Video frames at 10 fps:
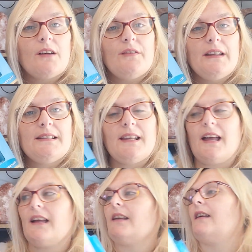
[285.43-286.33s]

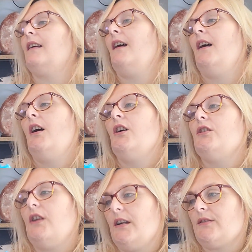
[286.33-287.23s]
VTech
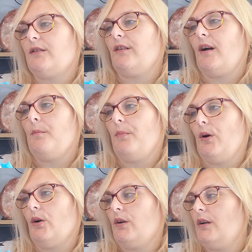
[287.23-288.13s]
nursery rhyme
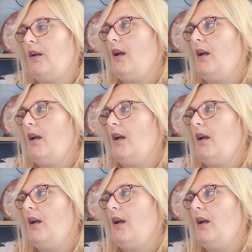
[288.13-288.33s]
book.